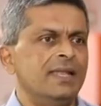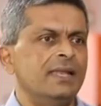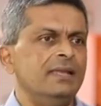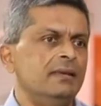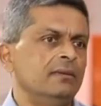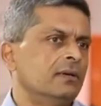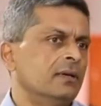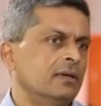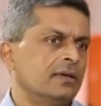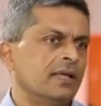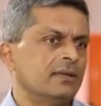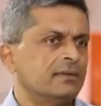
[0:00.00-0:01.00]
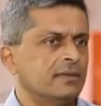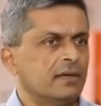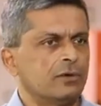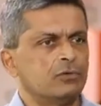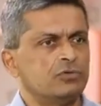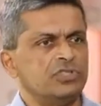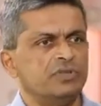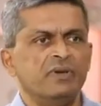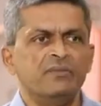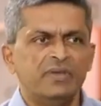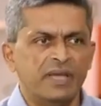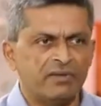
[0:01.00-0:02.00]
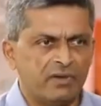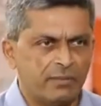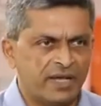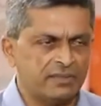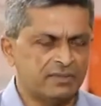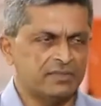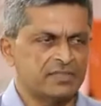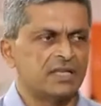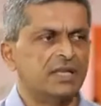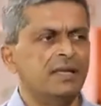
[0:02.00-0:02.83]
Delhi, uh, Calcutta, Kochi, where we have our marathons.